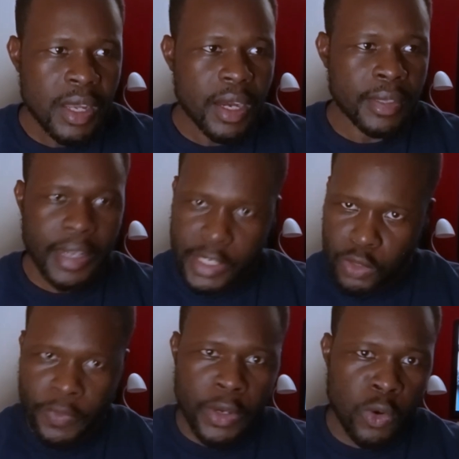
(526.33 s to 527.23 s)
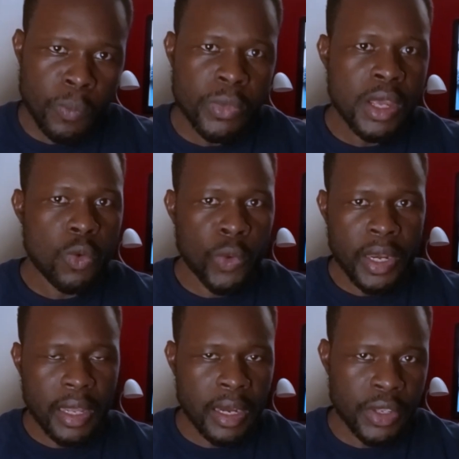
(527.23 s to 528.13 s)
and the rest of the room
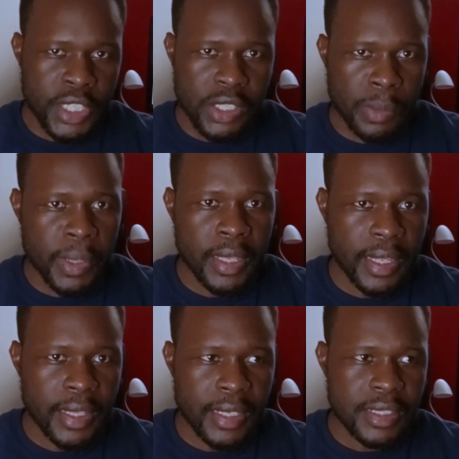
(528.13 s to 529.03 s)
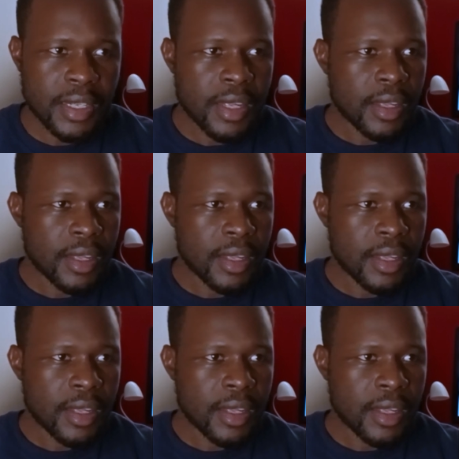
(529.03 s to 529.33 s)
will just remain like that.